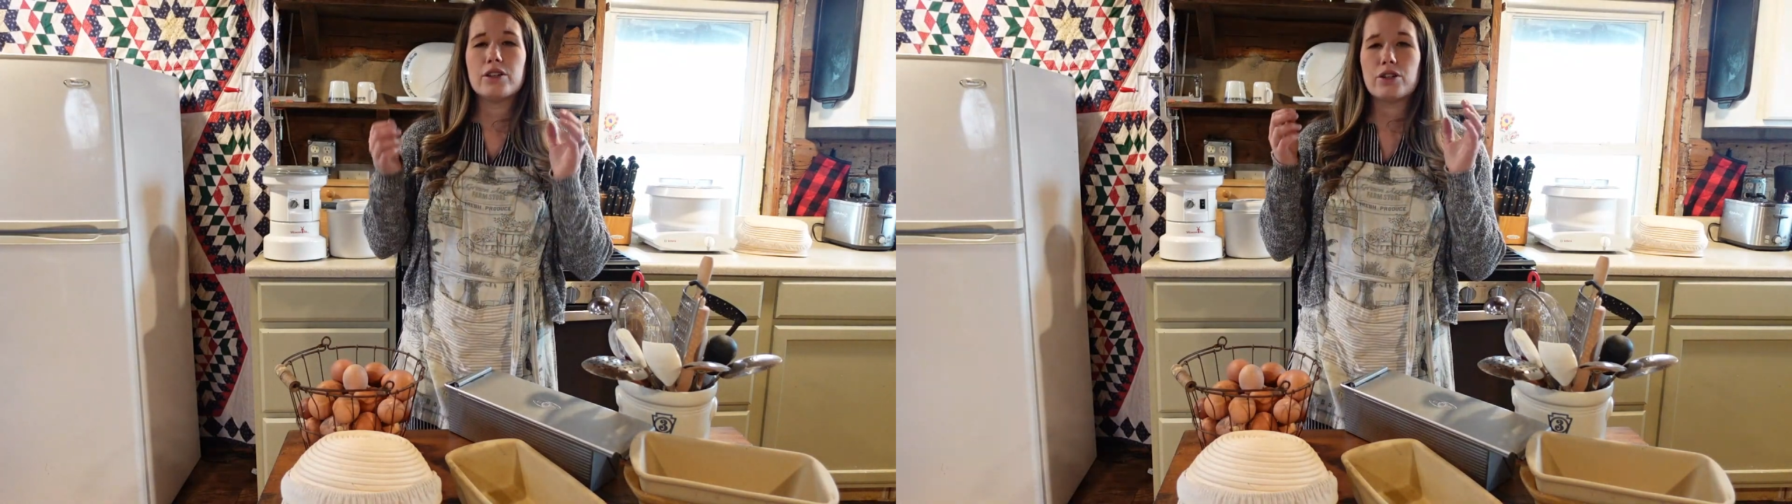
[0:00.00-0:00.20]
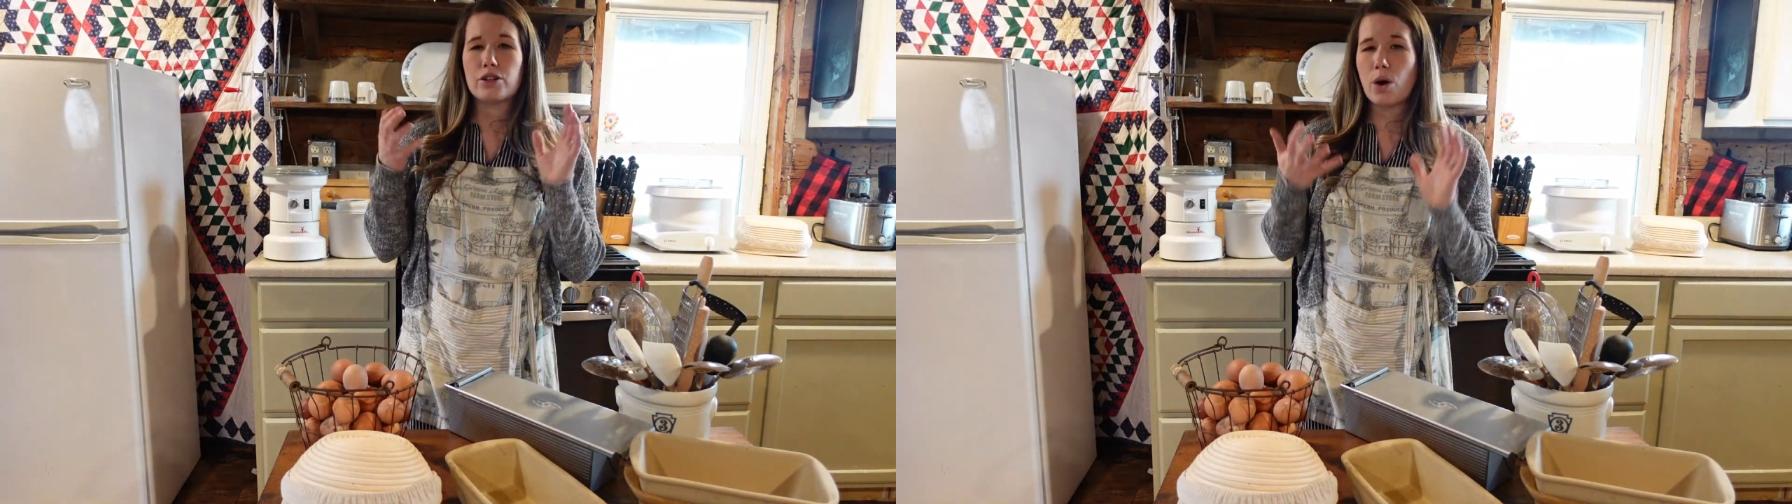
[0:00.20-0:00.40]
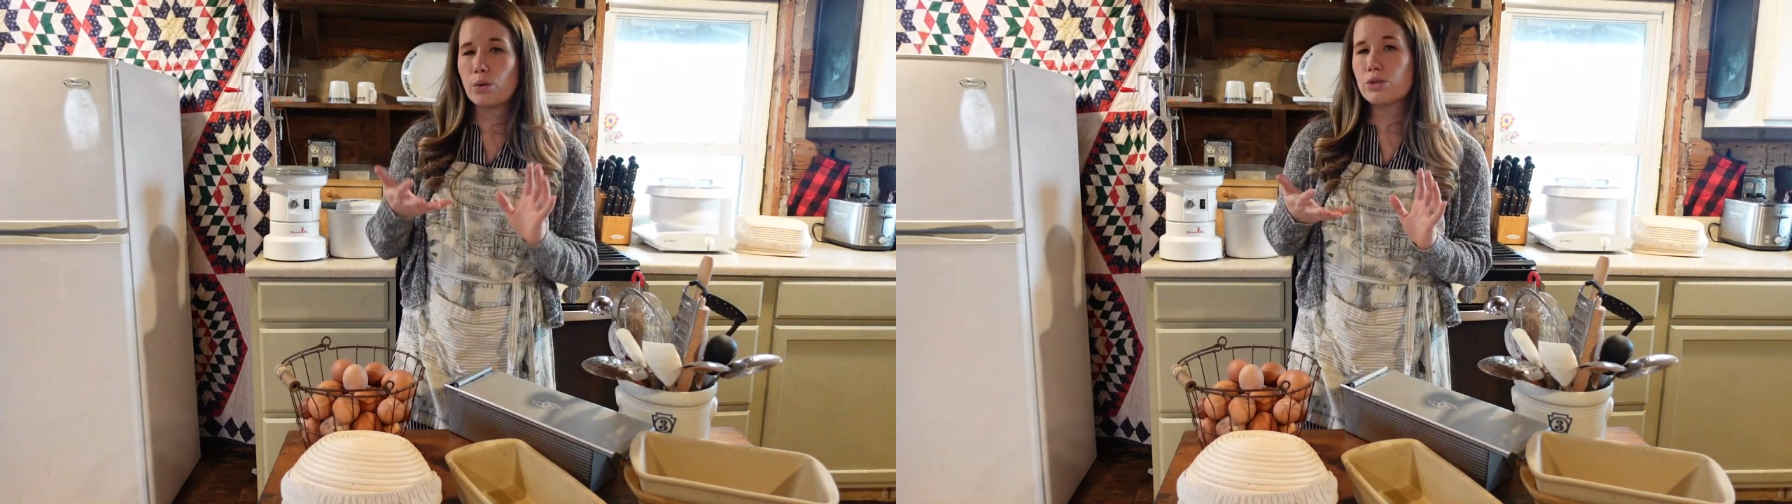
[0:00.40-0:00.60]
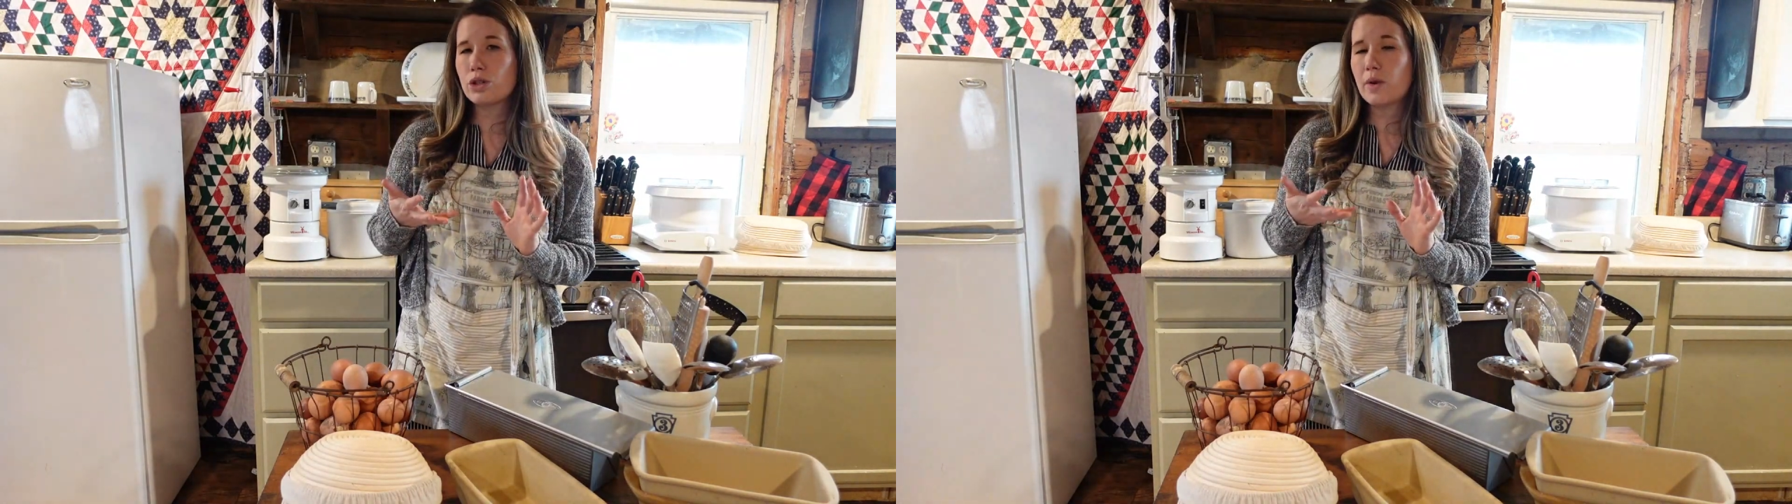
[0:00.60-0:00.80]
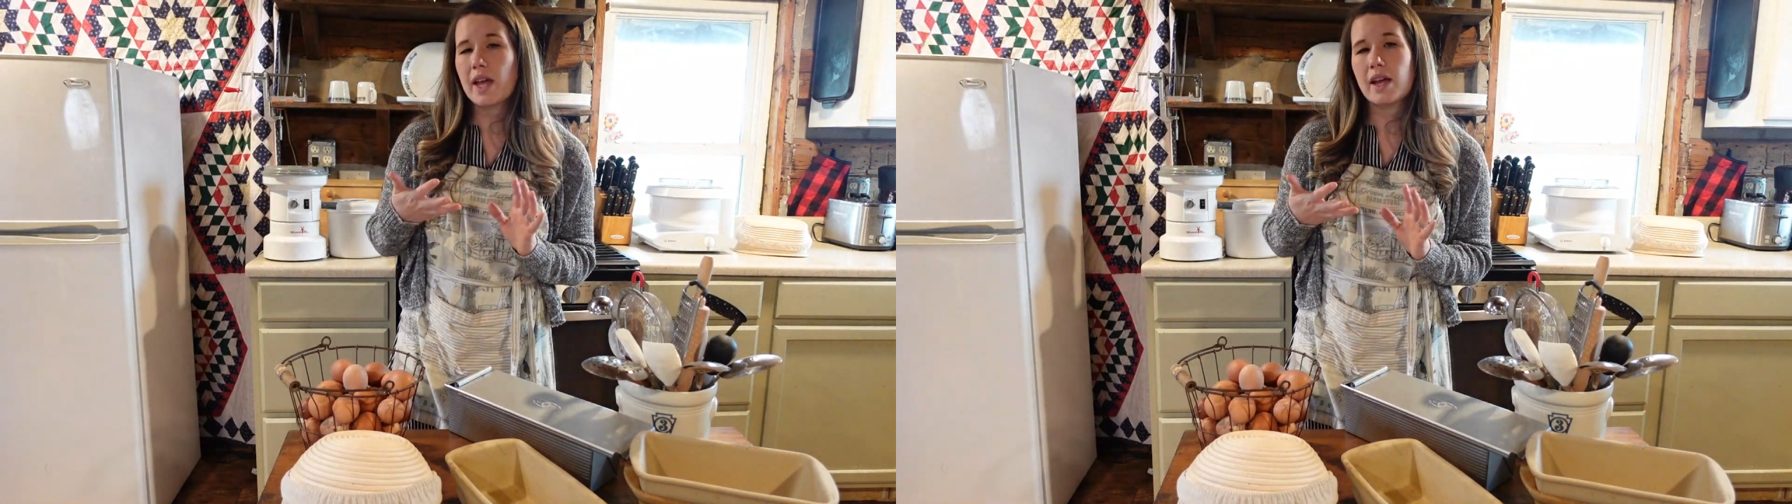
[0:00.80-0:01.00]
your own
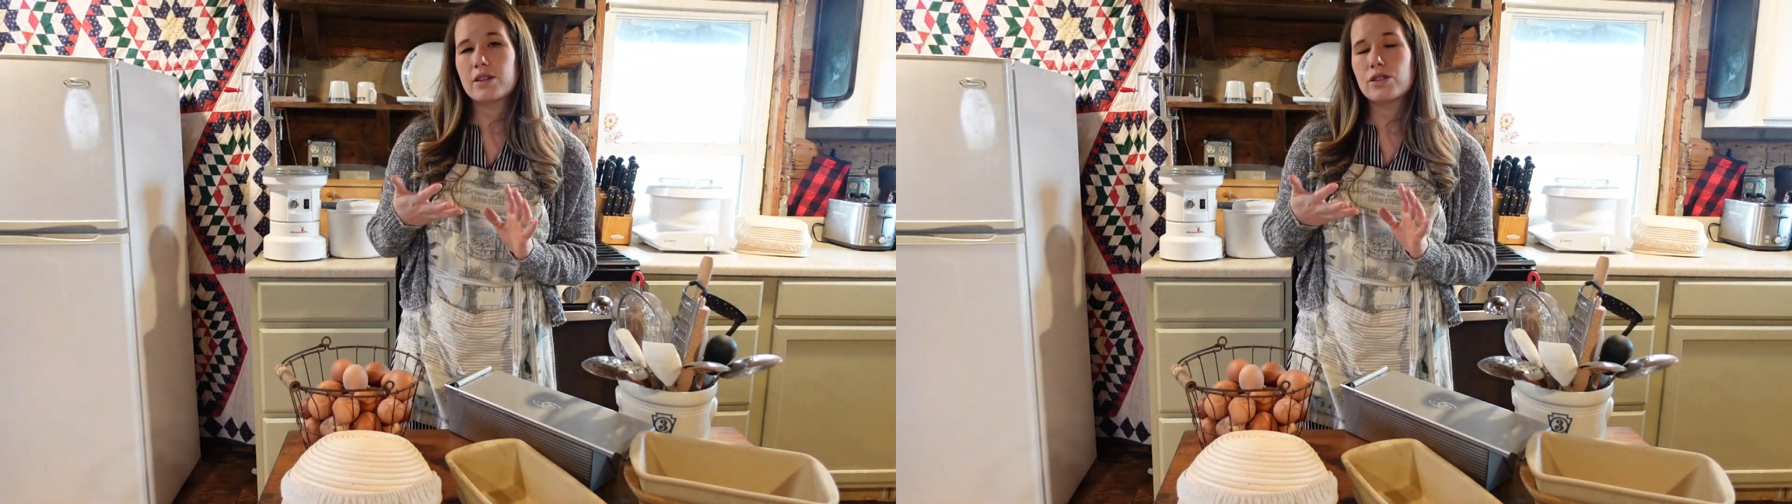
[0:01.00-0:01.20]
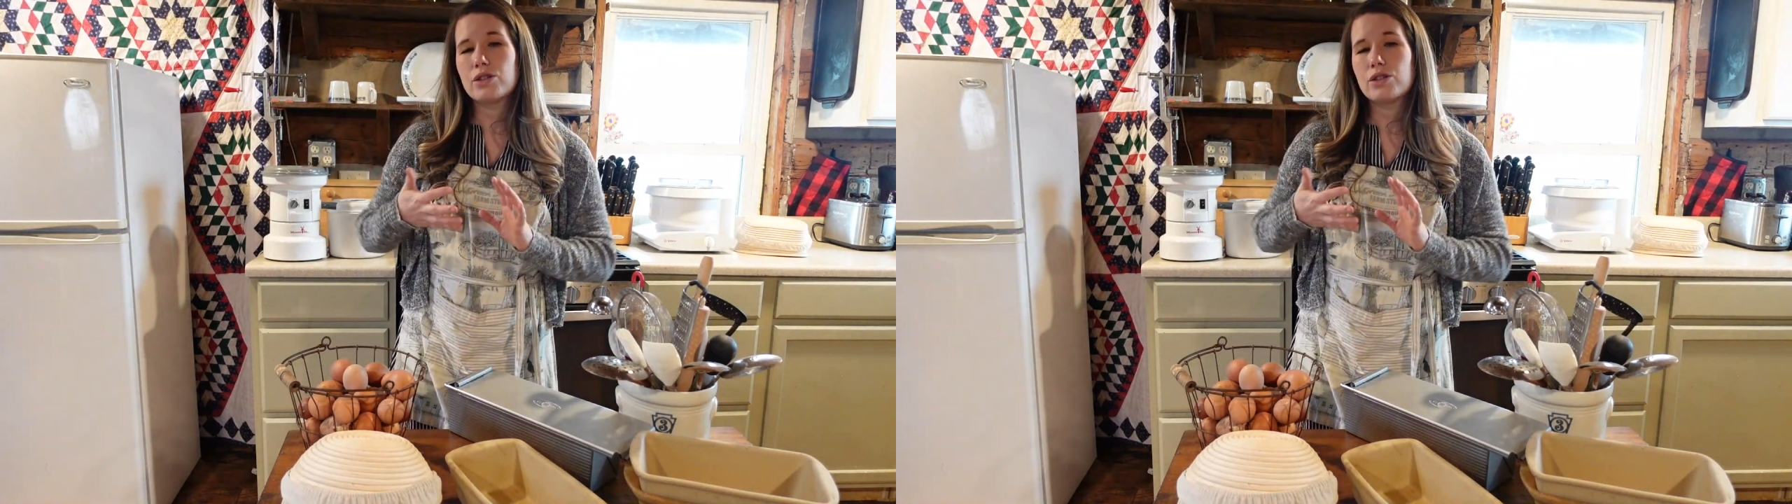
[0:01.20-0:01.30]
2 hands.